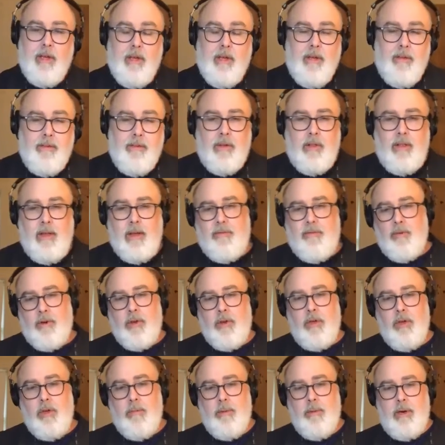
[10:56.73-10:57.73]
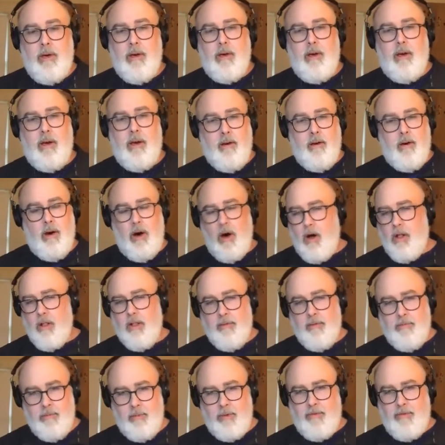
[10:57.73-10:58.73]
So like for Cuba, all
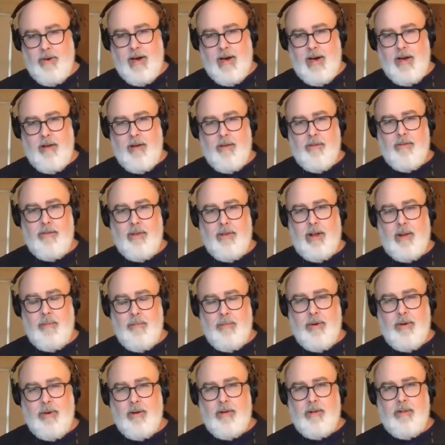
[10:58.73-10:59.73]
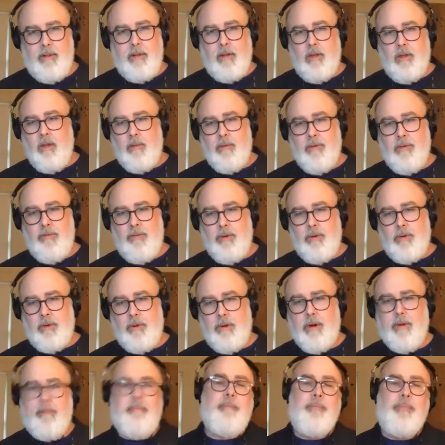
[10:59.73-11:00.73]
of the files that I put into the Cuba
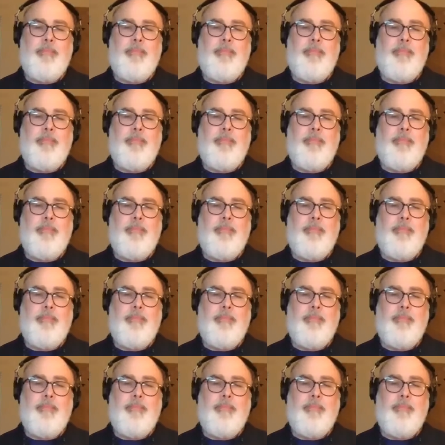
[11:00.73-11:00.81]
folder